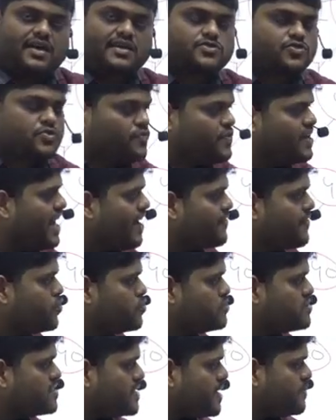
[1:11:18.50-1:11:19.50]
So we have to
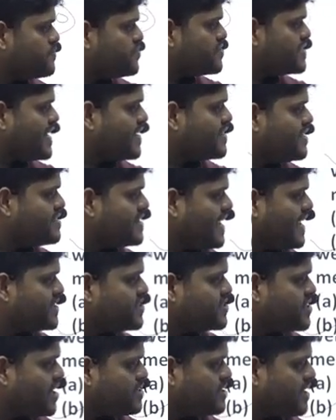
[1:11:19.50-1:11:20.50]
subtract this
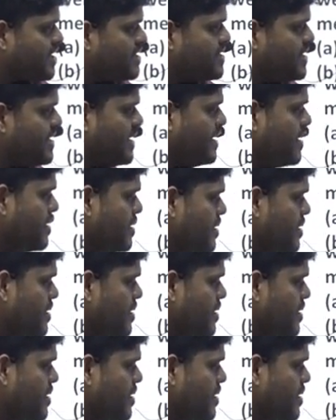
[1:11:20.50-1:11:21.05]
extra 30.